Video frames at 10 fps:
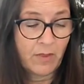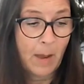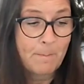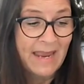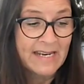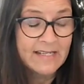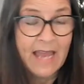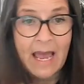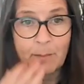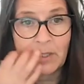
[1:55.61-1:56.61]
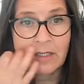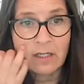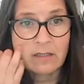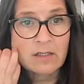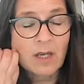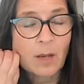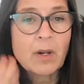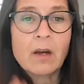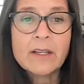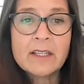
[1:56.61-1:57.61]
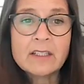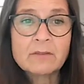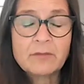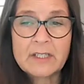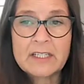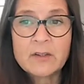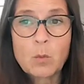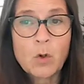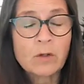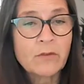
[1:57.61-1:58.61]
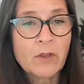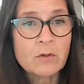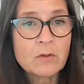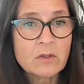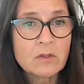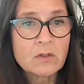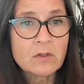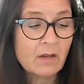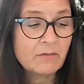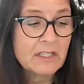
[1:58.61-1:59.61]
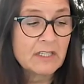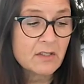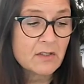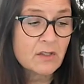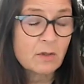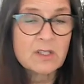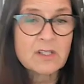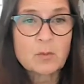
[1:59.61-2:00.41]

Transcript: a main applicant applying for either one of those visas. So it's